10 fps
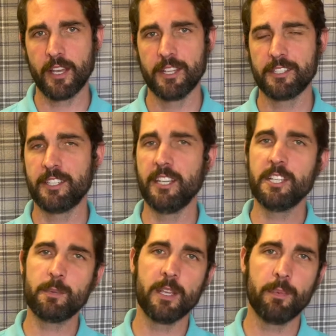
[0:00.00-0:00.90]

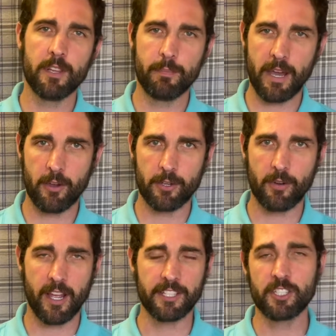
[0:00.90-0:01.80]
teach people about
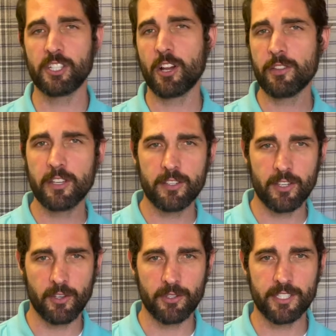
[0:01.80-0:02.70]
Christ, share the good
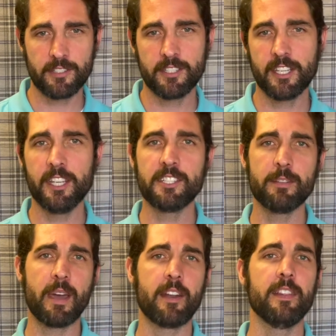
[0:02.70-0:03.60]
news, teach
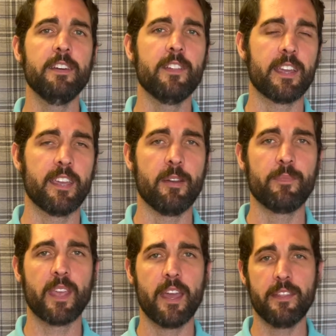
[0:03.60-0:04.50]
them how to live like
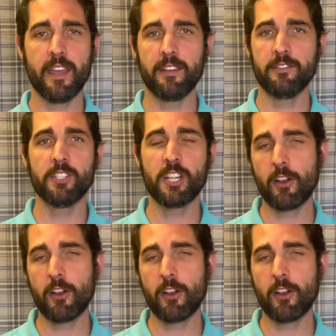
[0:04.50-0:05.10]
him, and then share